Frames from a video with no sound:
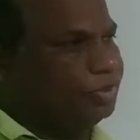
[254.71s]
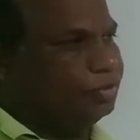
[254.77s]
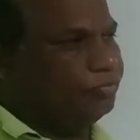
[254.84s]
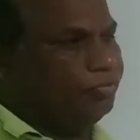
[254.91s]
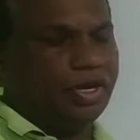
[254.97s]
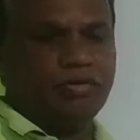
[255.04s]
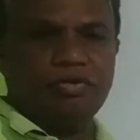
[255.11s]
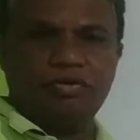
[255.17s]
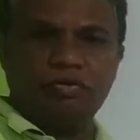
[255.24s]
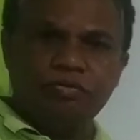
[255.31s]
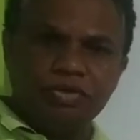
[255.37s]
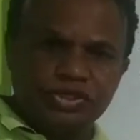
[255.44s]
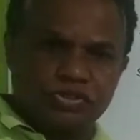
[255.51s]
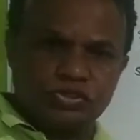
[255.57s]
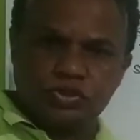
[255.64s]
When
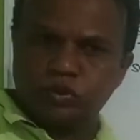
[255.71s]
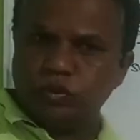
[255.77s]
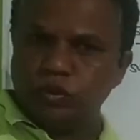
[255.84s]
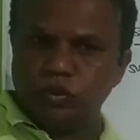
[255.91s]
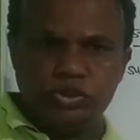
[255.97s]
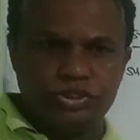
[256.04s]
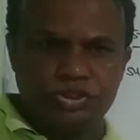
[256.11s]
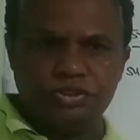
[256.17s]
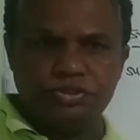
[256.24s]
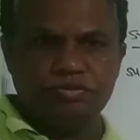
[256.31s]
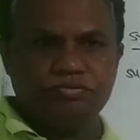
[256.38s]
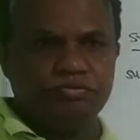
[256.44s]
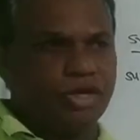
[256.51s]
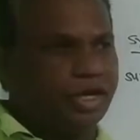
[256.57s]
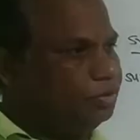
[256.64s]
room is cooled
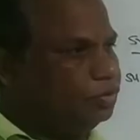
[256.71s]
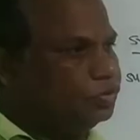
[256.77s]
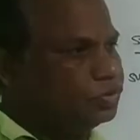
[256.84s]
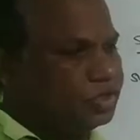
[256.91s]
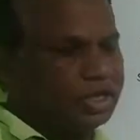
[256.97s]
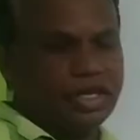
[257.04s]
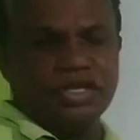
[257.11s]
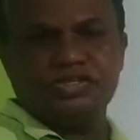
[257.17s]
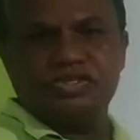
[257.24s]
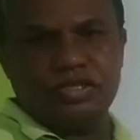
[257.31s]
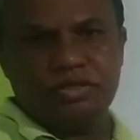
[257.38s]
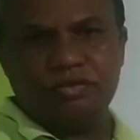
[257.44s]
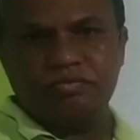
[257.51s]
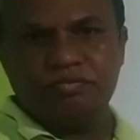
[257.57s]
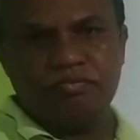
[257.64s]
by using
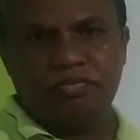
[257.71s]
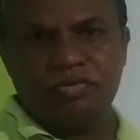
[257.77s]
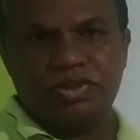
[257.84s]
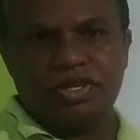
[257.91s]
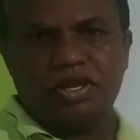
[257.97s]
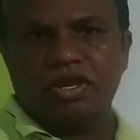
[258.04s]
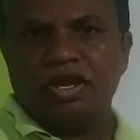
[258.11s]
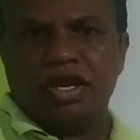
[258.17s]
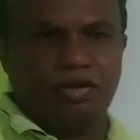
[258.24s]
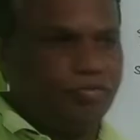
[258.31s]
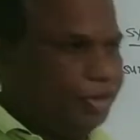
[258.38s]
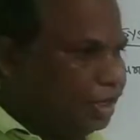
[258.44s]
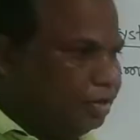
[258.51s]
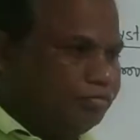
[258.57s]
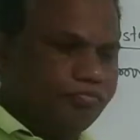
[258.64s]
AC, I
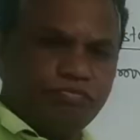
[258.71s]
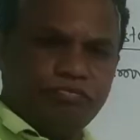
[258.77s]
become